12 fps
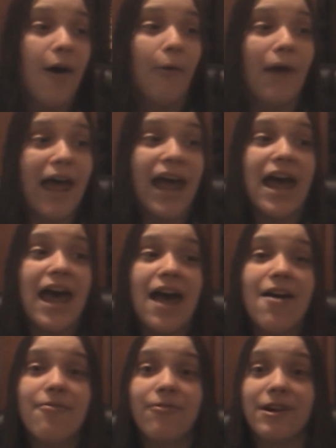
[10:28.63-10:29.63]
Well,
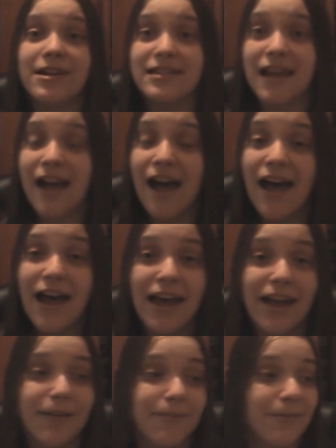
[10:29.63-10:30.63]
every
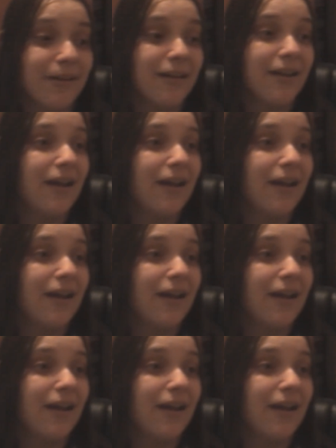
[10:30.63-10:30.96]
time